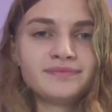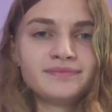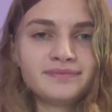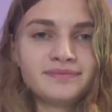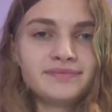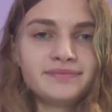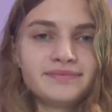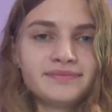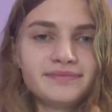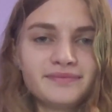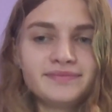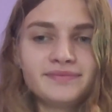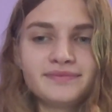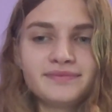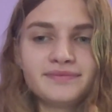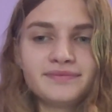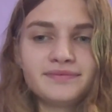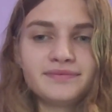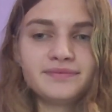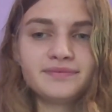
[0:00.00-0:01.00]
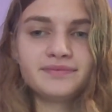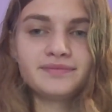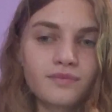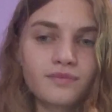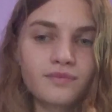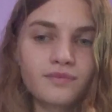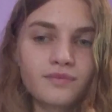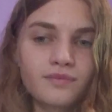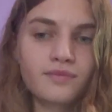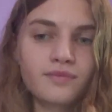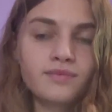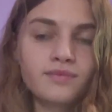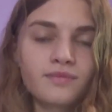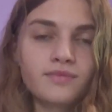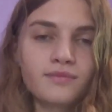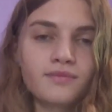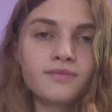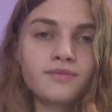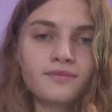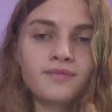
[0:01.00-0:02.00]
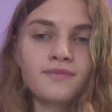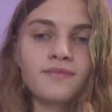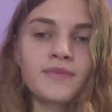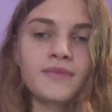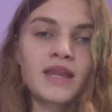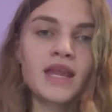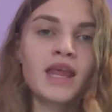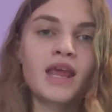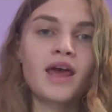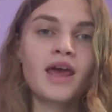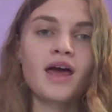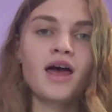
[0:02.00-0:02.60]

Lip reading: [no speech]